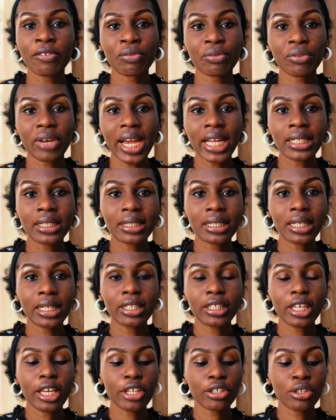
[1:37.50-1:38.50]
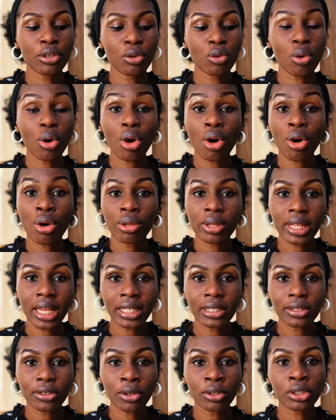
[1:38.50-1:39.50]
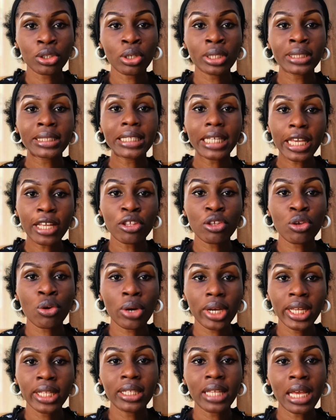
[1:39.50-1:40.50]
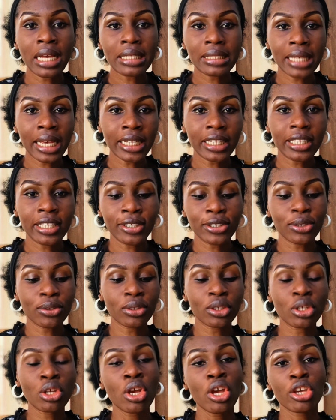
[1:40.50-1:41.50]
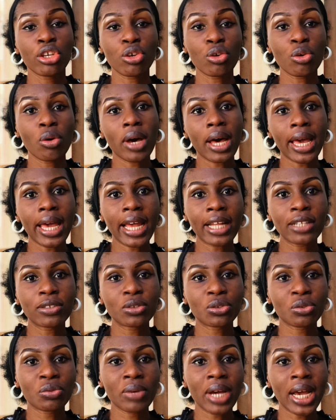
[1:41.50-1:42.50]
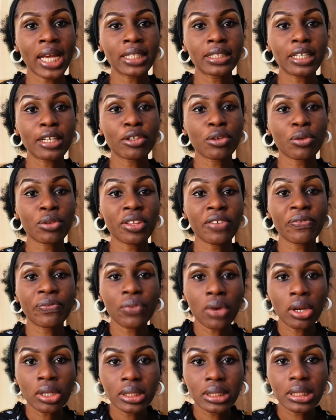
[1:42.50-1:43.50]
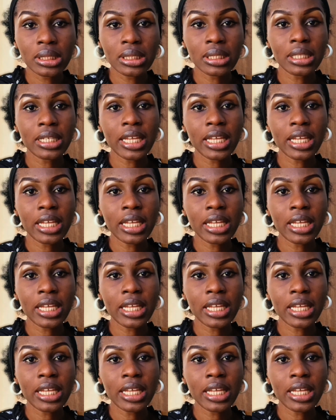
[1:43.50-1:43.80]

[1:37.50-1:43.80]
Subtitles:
of writing all that authors in your in-text citation, you go ahead to write the first